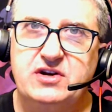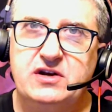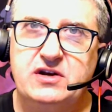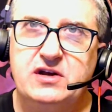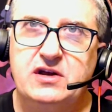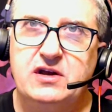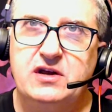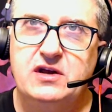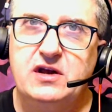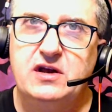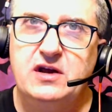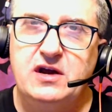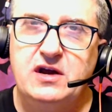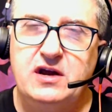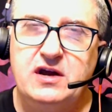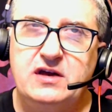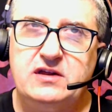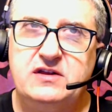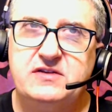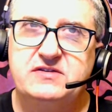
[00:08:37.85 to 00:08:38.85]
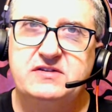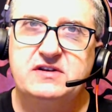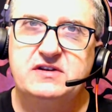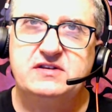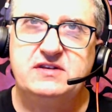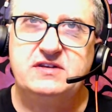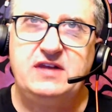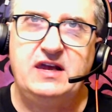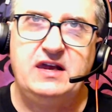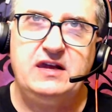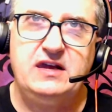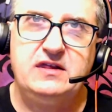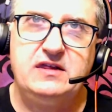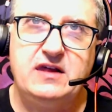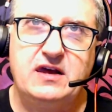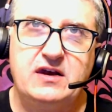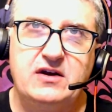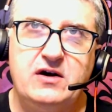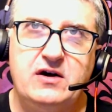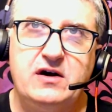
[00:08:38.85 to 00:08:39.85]
It lives in a state that all
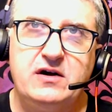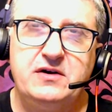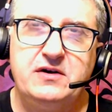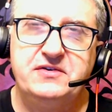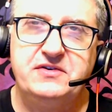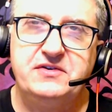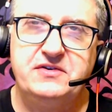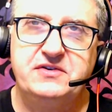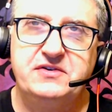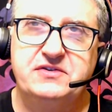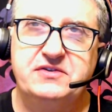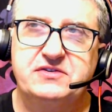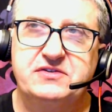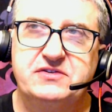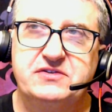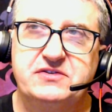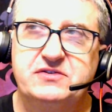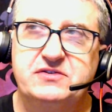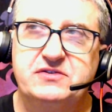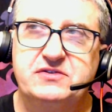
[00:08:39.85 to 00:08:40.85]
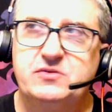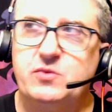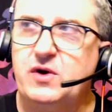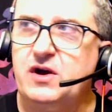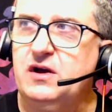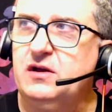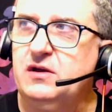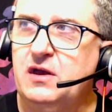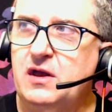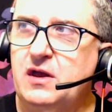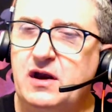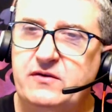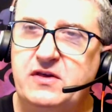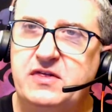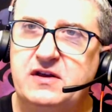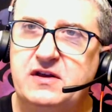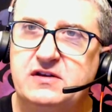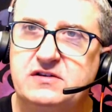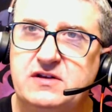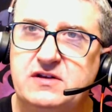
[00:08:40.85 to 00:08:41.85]
is well, and everything is
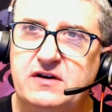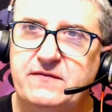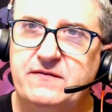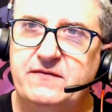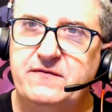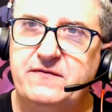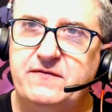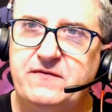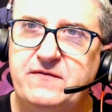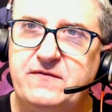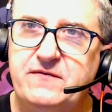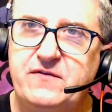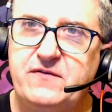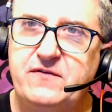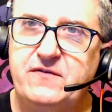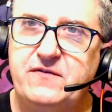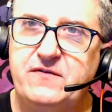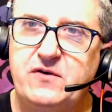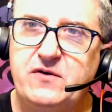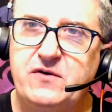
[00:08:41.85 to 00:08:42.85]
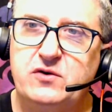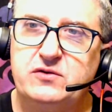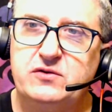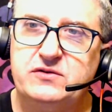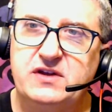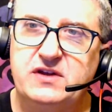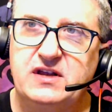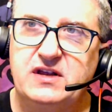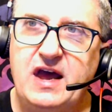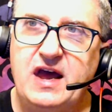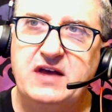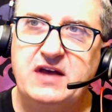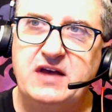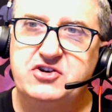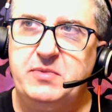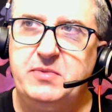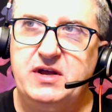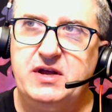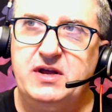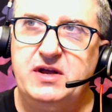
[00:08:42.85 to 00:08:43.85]
unfolding as it should be
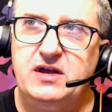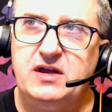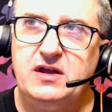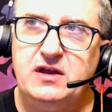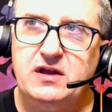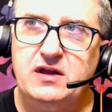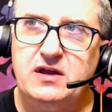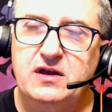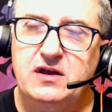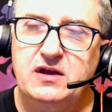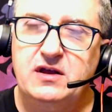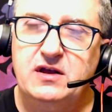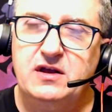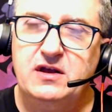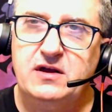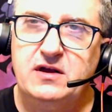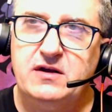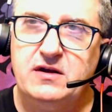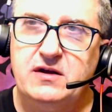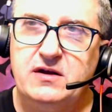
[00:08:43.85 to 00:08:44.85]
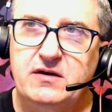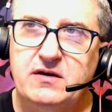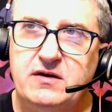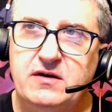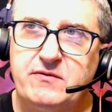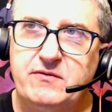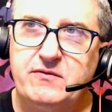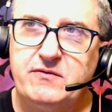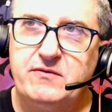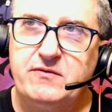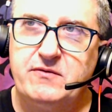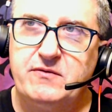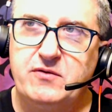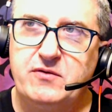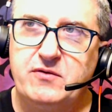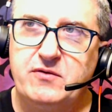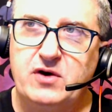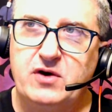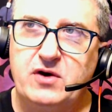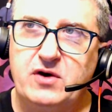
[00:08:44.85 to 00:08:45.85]
for consciousness to learn to
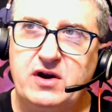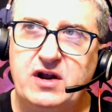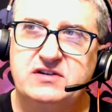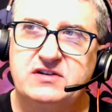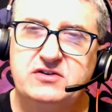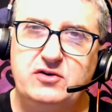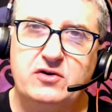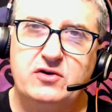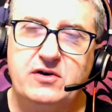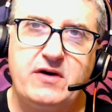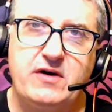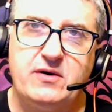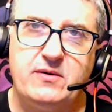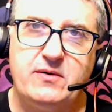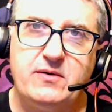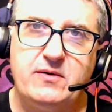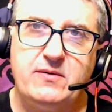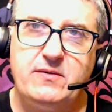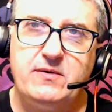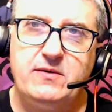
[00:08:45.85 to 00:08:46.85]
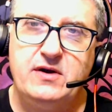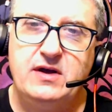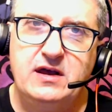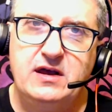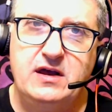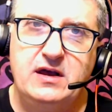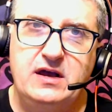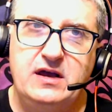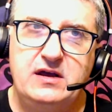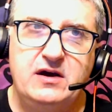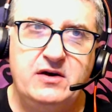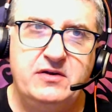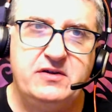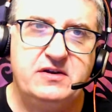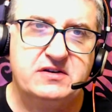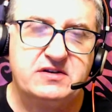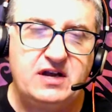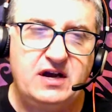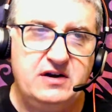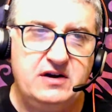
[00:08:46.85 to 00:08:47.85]
grow. All these
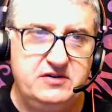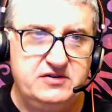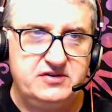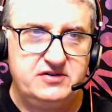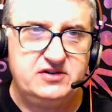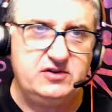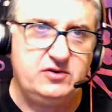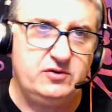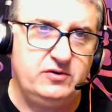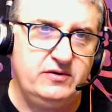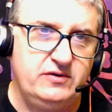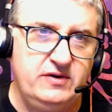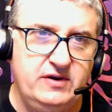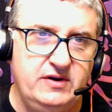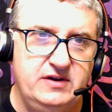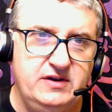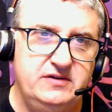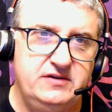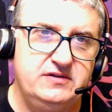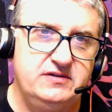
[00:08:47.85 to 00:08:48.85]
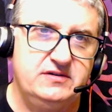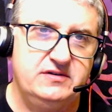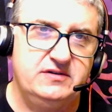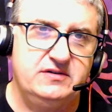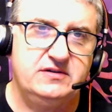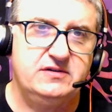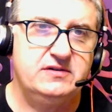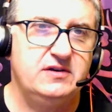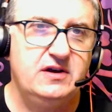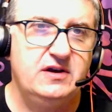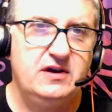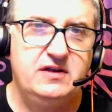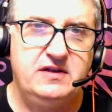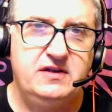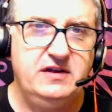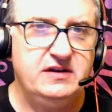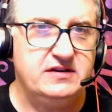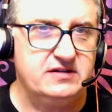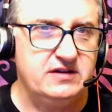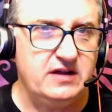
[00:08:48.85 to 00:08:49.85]
kind of stories,
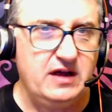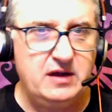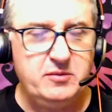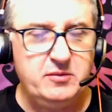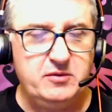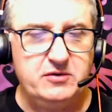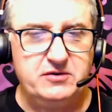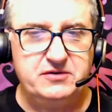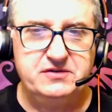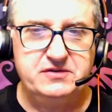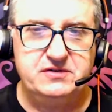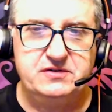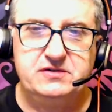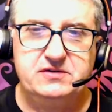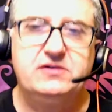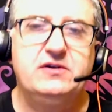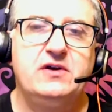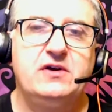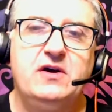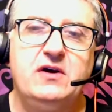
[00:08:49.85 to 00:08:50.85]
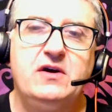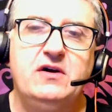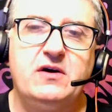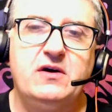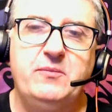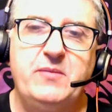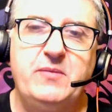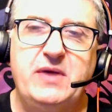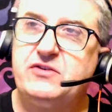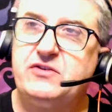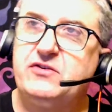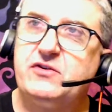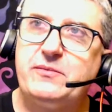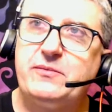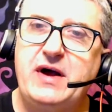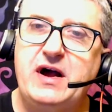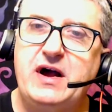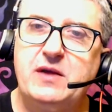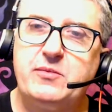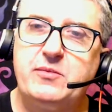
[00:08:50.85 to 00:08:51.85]
these labels, are mental
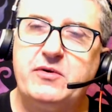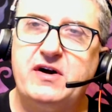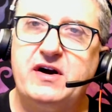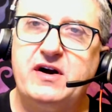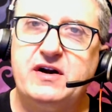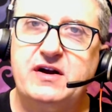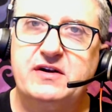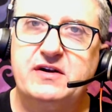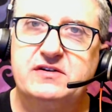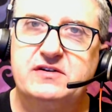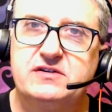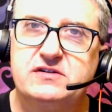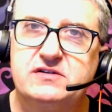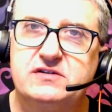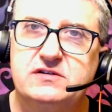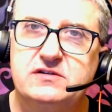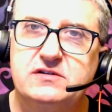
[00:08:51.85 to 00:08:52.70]
byproducts.